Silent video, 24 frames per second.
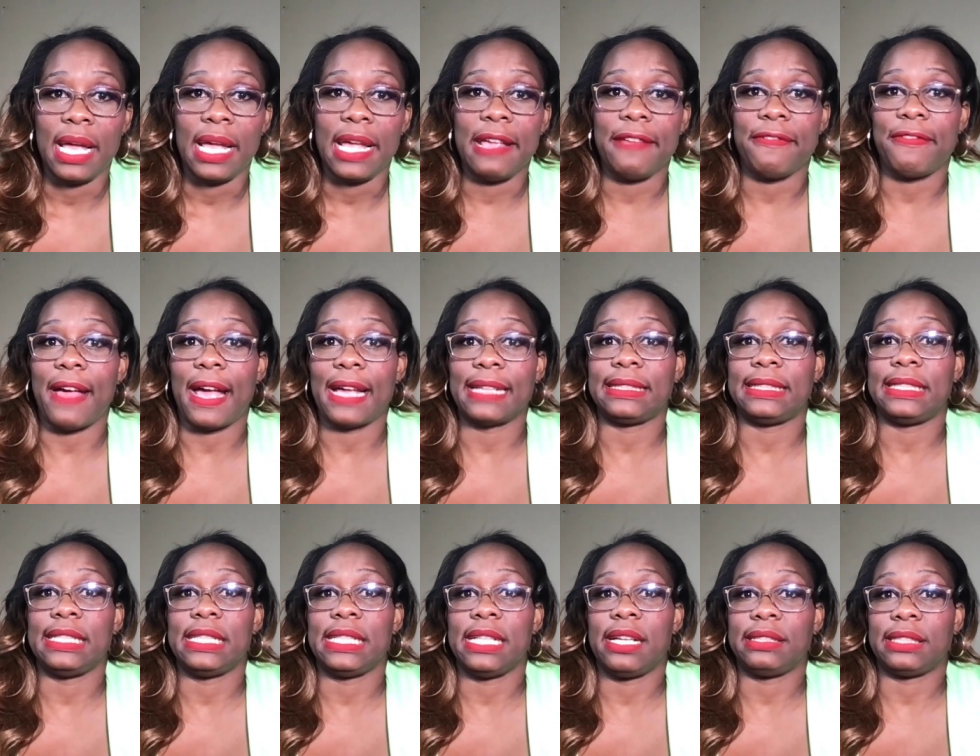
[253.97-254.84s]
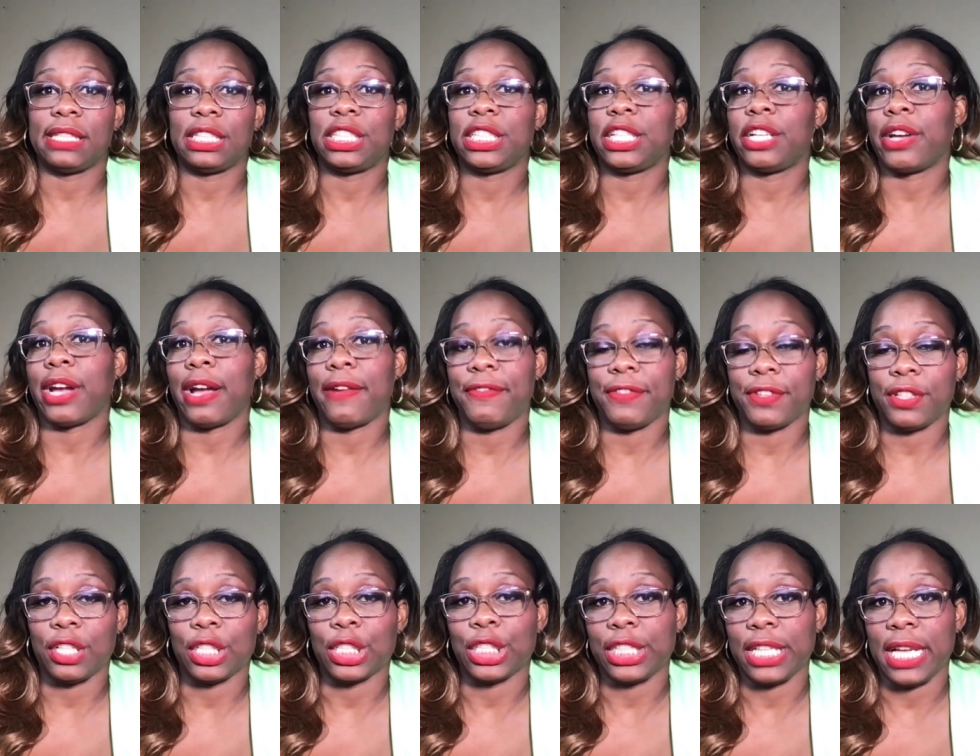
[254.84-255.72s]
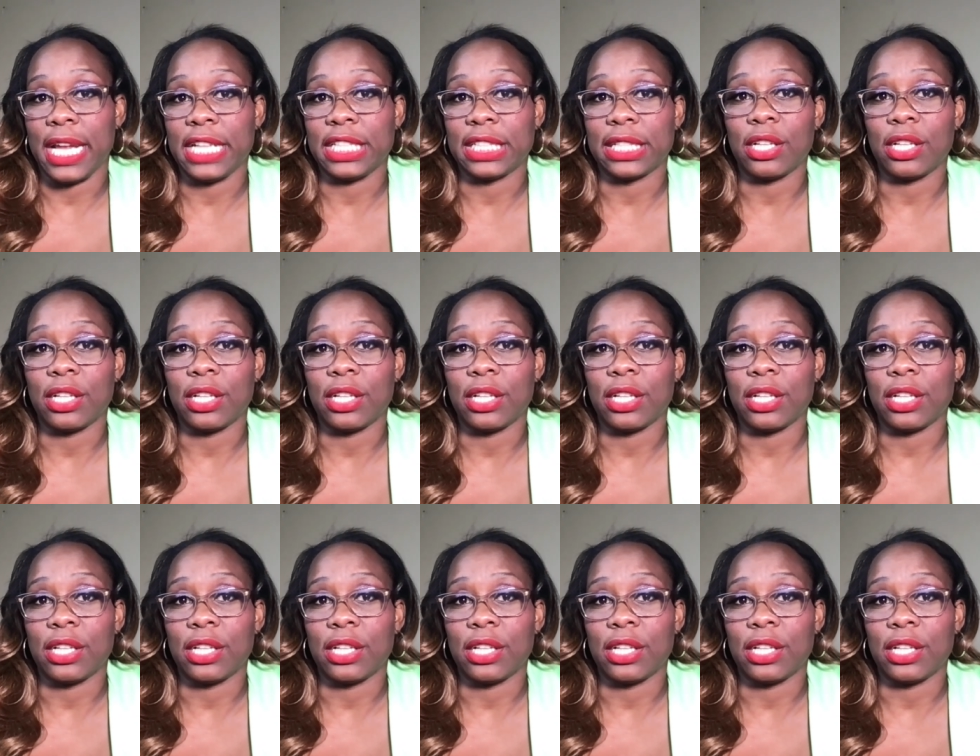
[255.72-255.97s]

if I see there's a geographical change.